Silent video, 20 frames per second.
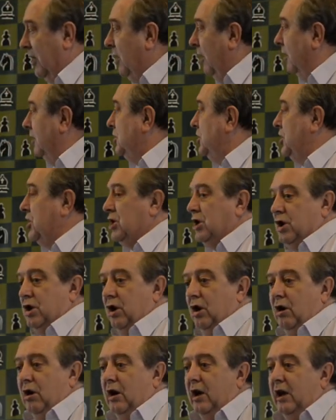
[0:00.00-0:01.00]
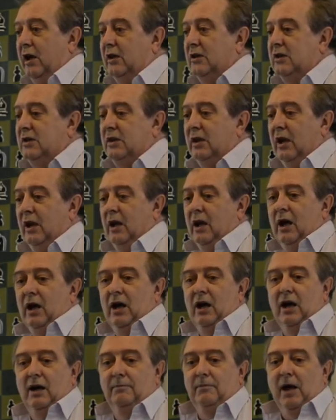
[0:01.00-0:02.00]
got a choice.
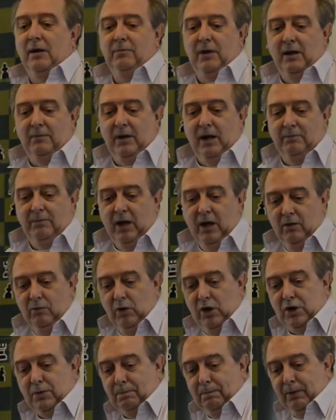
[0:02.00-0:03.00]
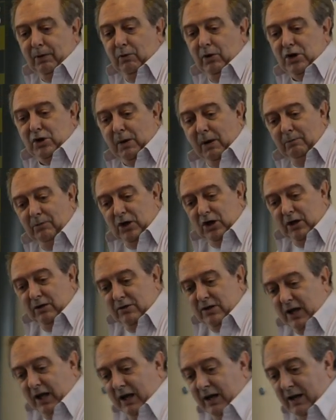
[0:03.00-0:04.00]
Which one would
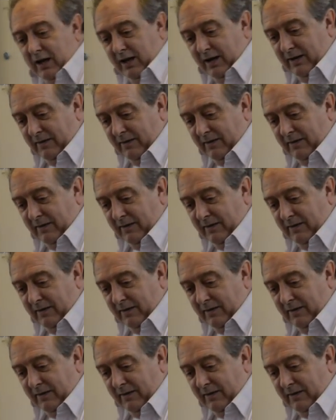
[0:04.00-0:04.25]
you take?